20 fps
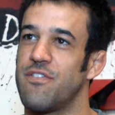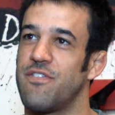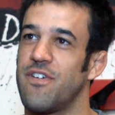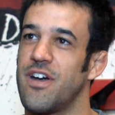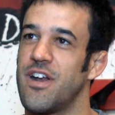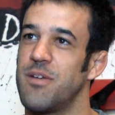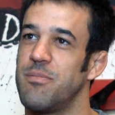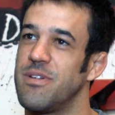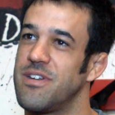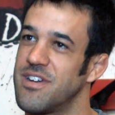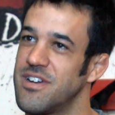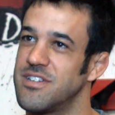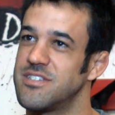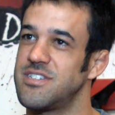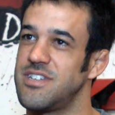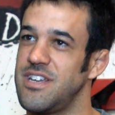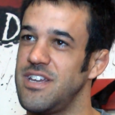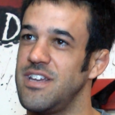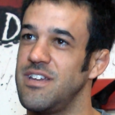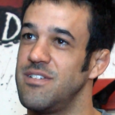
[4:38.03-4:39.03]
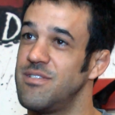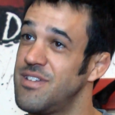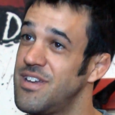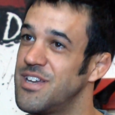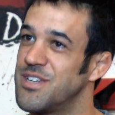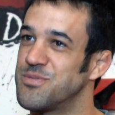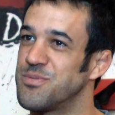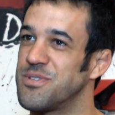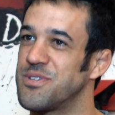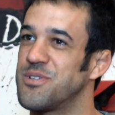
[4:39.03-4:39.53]
fighter because he
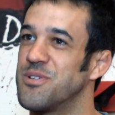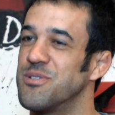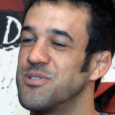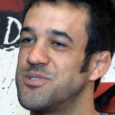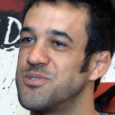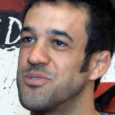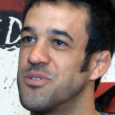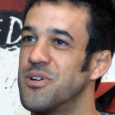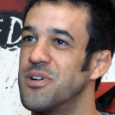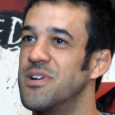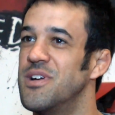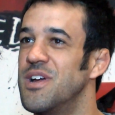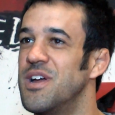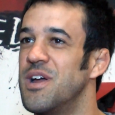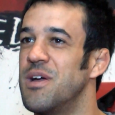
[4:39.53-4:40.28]
is with Couture.